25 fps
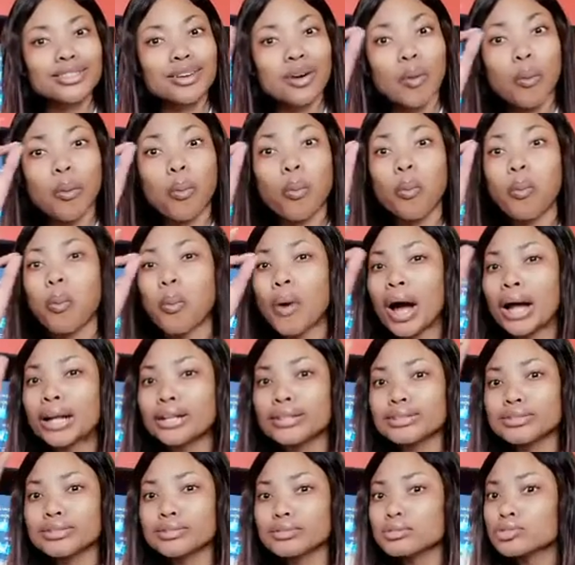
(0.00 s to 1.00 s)

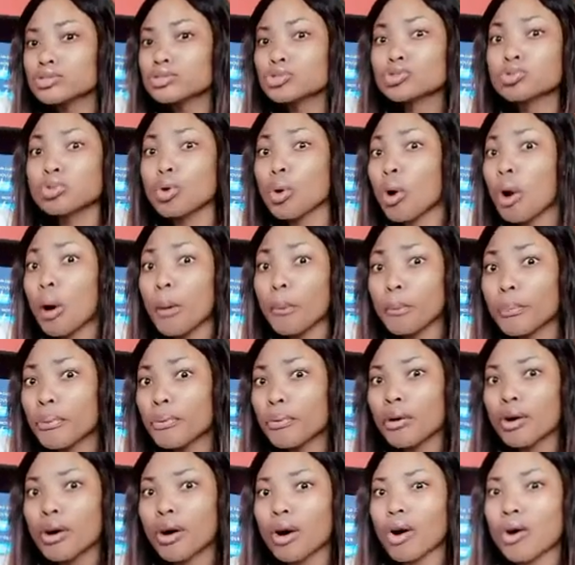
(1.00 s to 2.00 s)
one
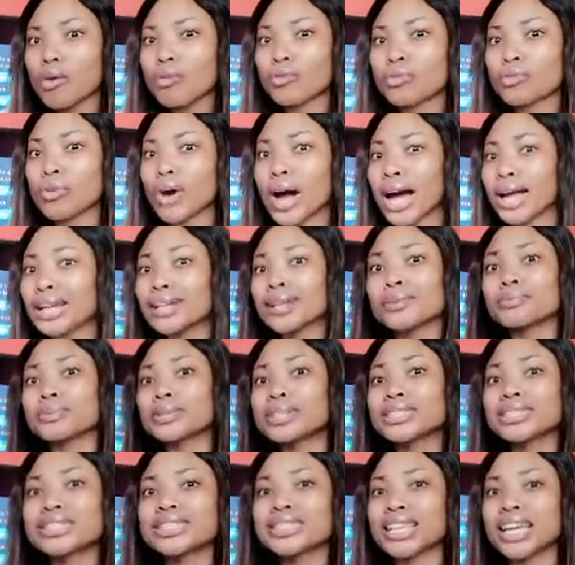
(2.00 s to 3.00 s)
drop of an
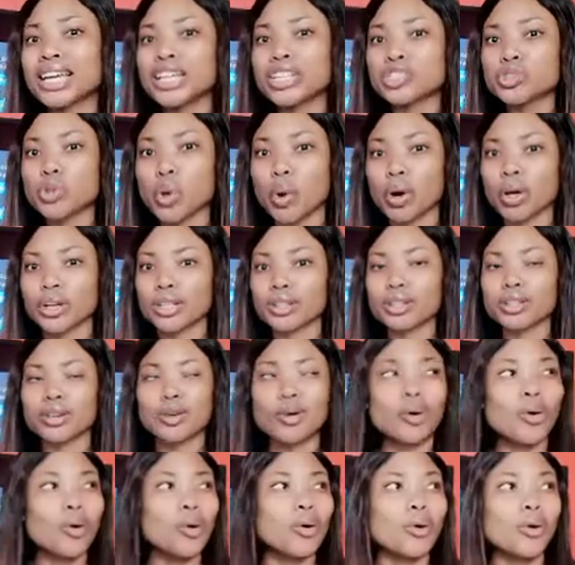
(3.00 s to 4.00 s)
appreciation,
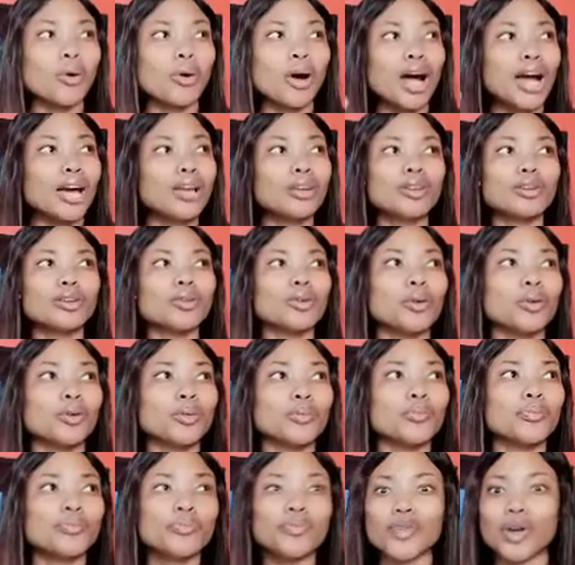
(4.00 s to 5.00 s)
or I don't
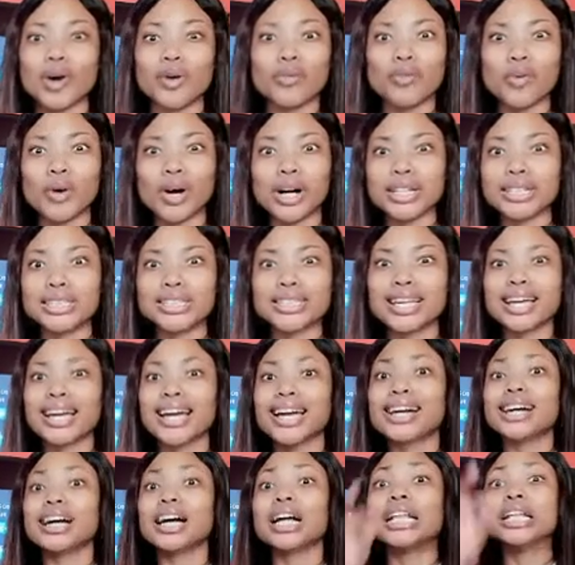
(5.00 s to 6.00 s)
know of what,
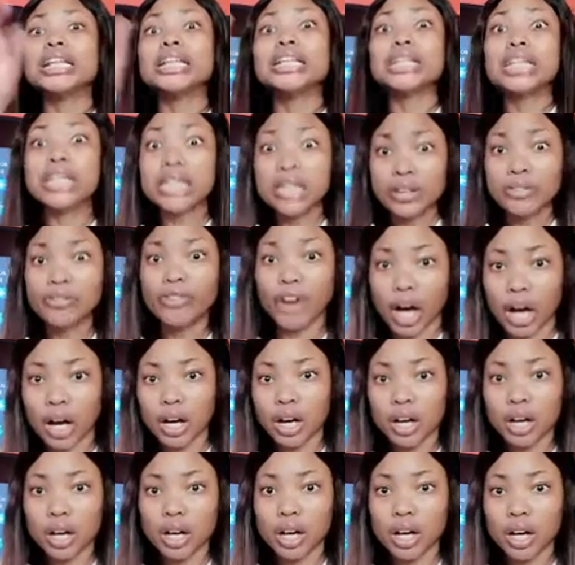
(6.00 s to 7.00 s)
leave.
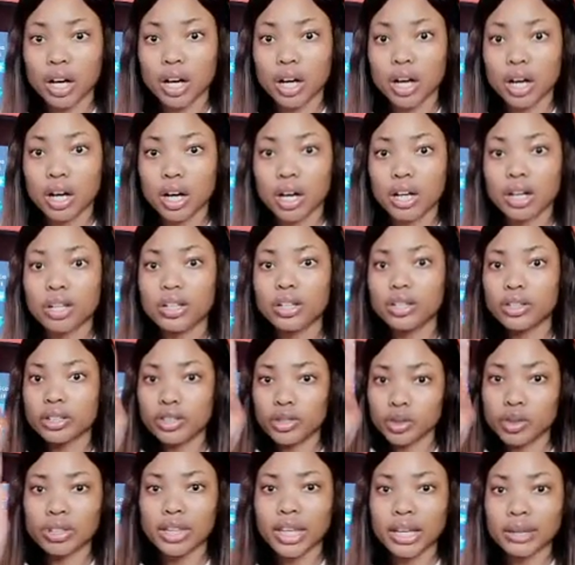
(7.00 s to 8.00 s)

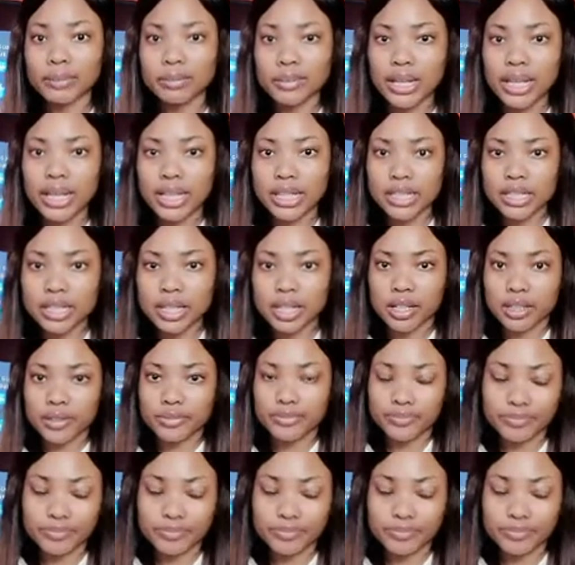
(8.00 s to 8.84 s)
You'll thank me later.